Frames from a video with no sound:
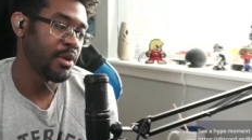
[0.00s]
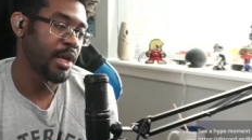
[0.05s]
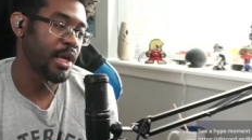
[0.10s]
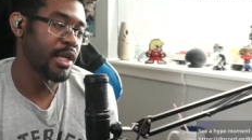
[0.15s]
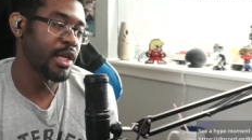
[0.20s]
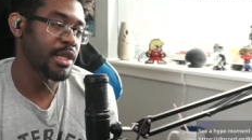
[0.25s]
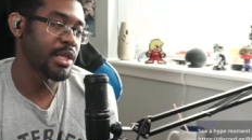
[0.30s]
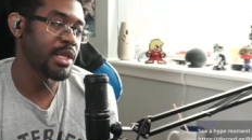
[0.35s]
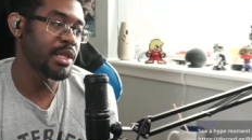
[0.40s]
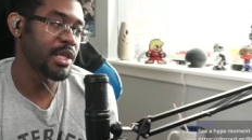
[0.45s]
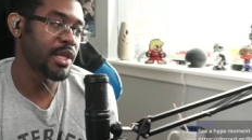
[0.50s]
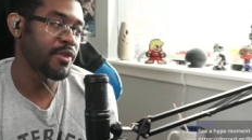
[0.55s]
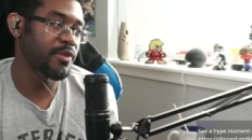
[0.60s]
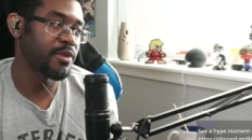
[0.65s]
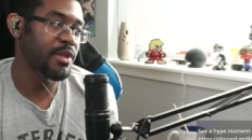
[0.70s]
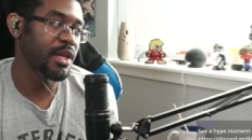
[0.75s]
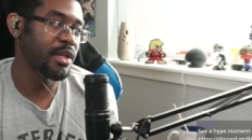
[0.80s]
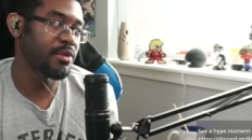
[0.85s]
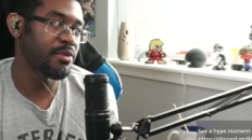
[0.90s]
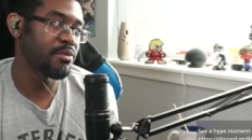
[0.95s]
And I think that's
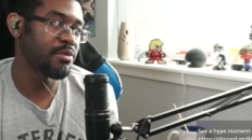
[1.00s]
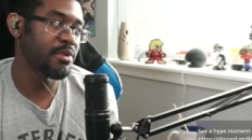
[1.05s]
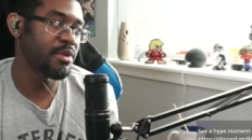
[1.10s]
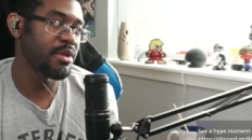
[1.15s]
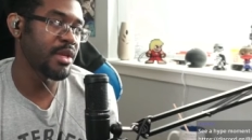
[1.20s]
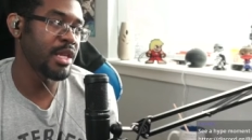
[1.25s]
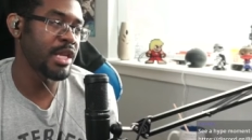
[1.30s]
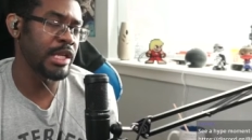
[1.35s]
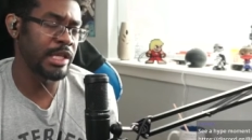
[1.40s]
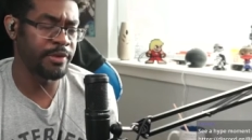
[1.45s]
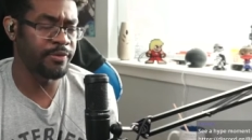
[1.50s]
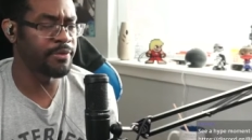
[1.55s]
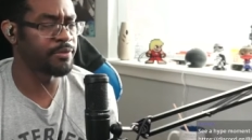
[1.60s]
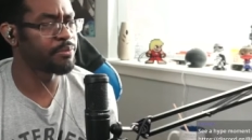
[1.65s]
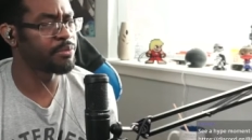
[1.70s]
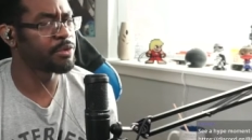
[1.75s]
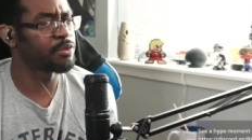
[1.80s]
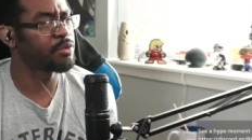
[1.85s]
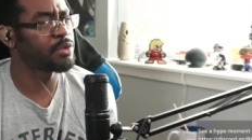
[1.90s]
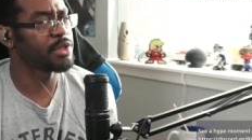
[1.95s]
not any
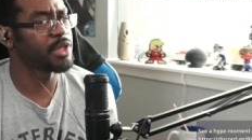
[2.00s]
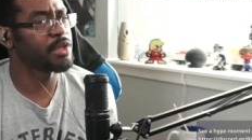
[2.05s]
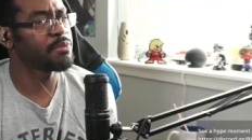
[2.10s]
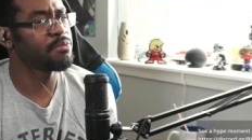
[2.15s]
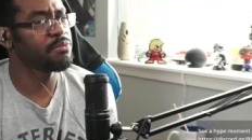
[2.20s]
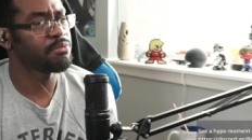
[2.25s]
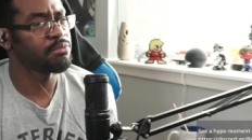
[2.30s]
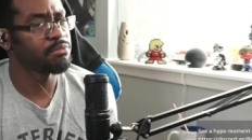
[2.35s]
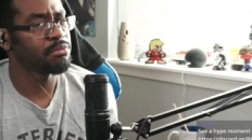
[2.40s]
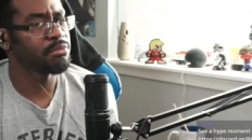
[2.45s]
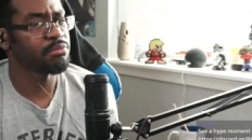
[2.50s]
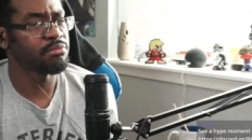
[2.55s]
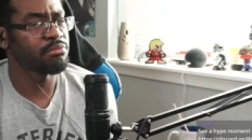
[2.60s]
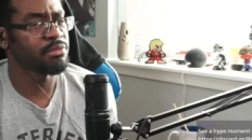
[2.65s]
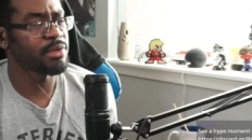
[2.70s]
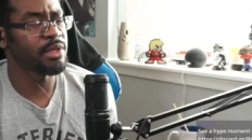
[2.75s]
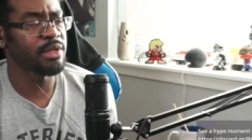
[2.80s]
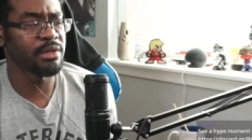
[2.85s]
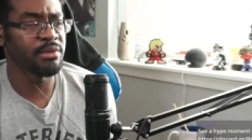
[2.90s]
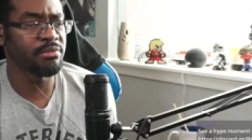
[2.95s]
different between them
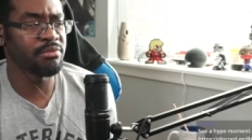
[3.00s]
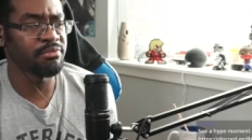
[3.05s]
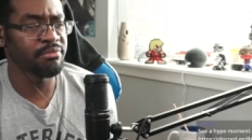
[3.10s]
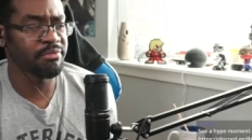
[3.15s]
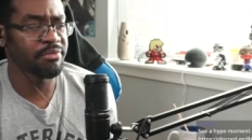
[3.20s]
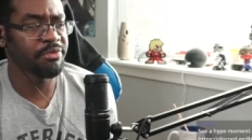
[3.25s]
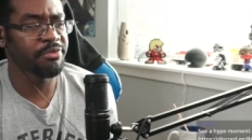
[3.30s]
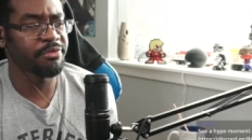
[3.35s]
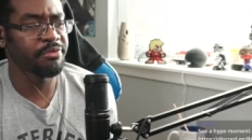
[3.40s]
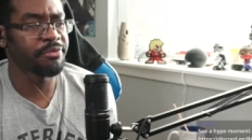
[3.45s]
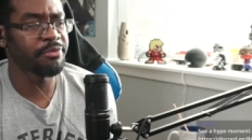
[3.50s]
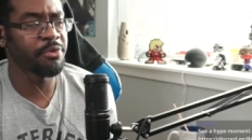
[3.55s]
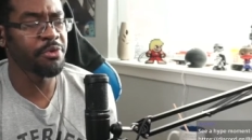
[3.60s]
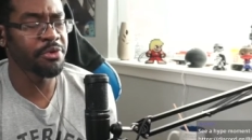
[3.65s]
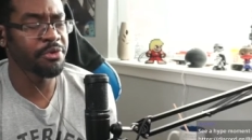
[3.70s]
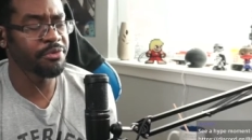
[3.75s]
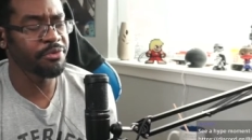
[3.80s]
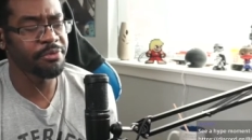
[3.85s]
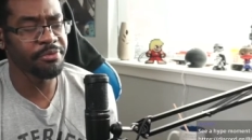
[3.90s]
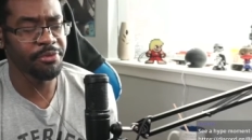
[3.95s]
and
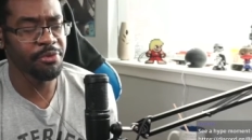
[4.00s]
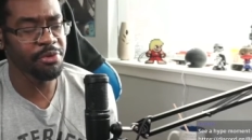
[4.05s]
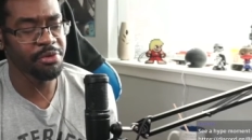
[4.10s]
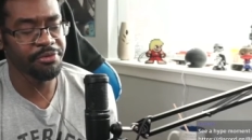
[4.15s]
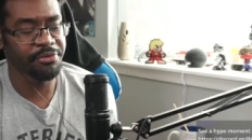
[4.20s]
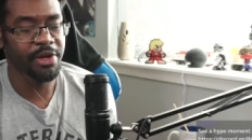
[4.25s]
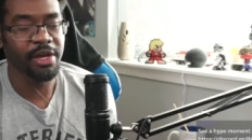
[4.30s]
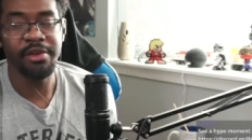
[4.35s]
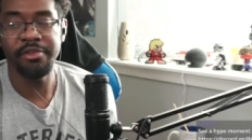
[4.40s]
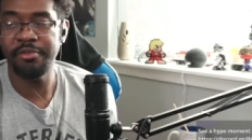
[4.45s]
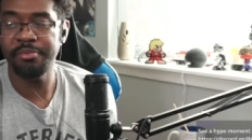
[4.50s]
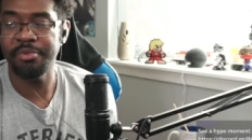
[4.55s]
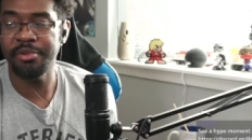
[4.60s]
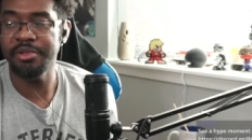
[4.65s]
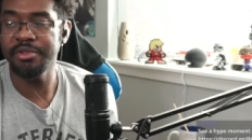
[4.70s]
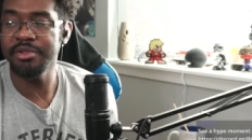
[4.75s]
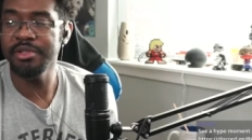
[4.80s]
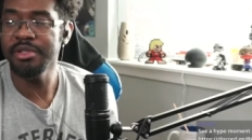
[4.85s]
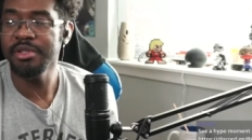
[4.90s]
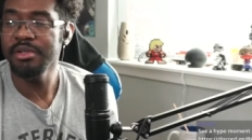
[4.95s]
four from four to five,
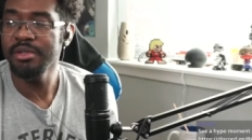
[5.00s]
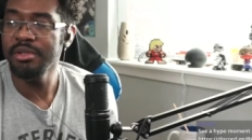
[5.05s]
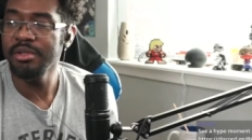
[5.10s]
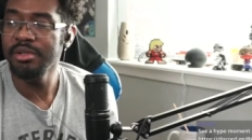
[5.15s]
personally.